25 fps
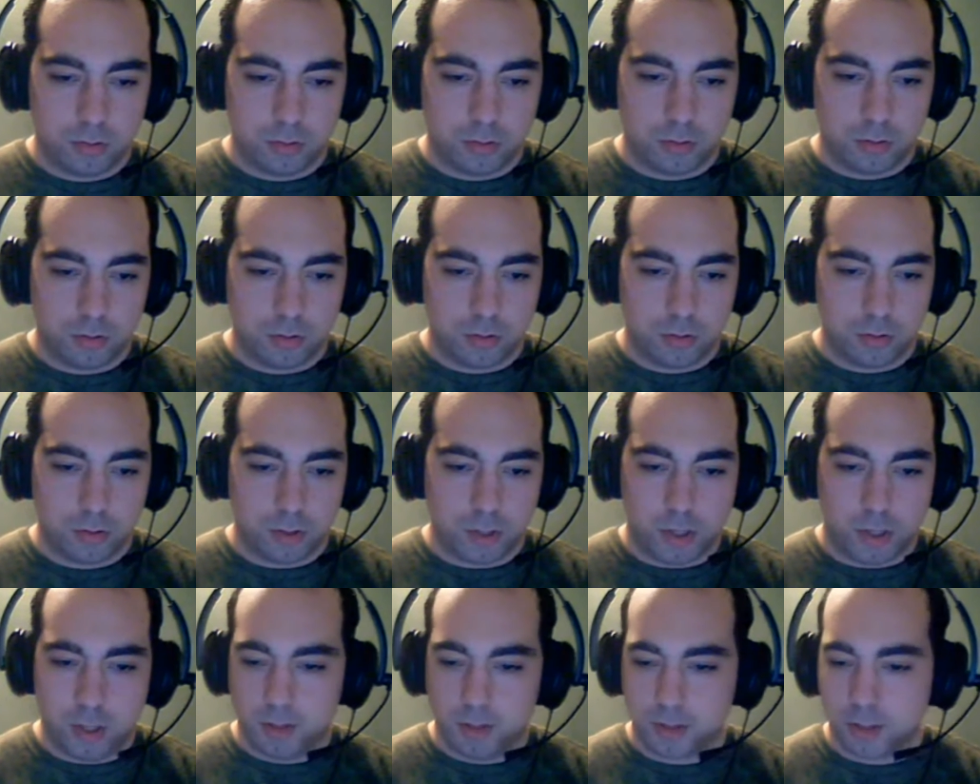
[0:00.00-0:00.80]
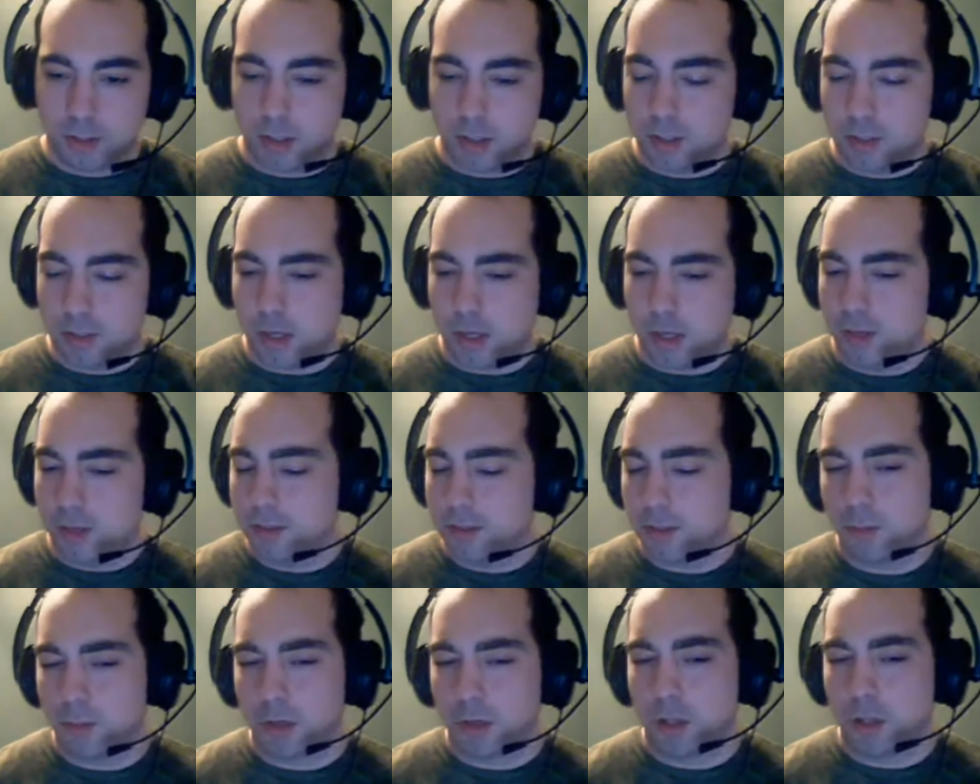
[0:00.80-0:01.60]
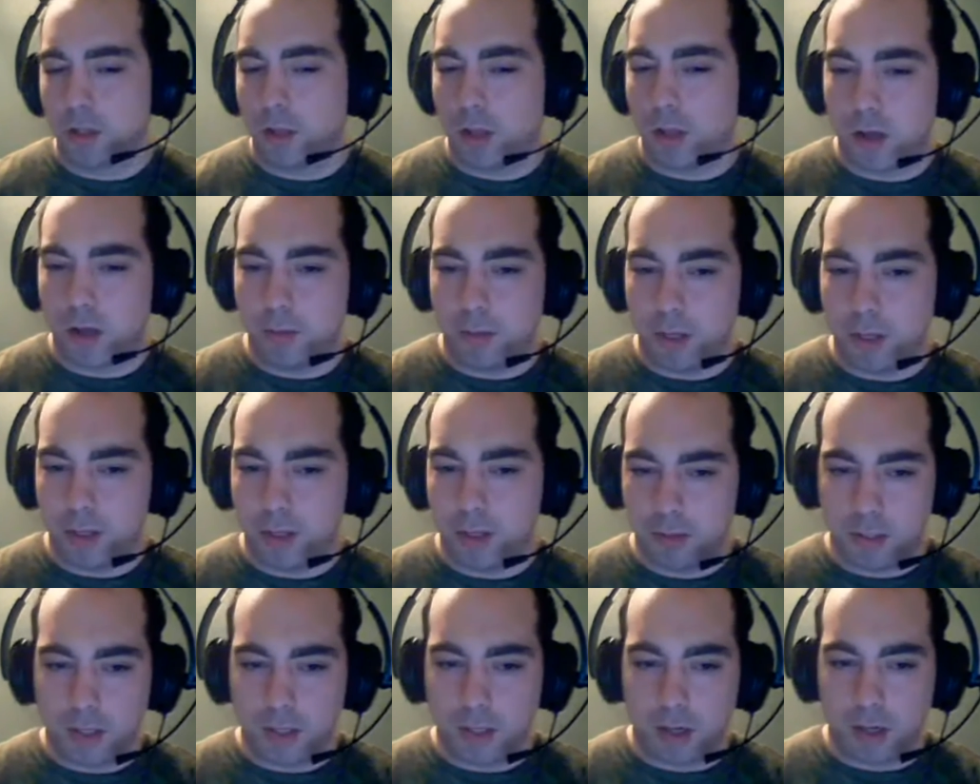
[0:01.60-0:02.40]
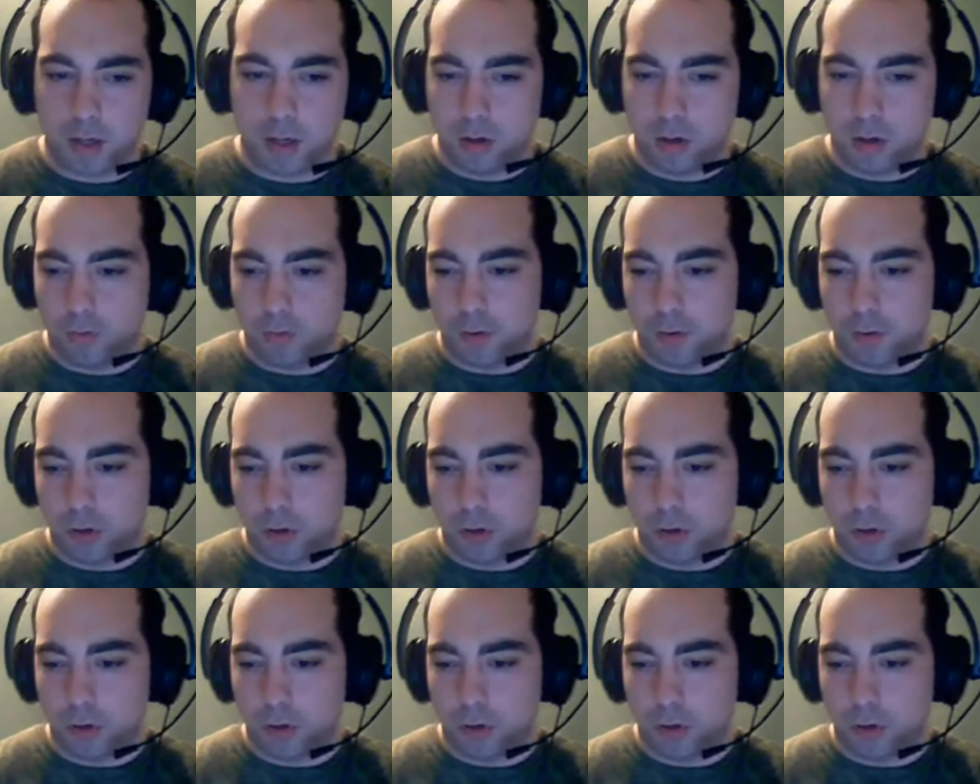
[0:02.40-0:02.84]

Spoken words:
it's going to take some climbing to get over.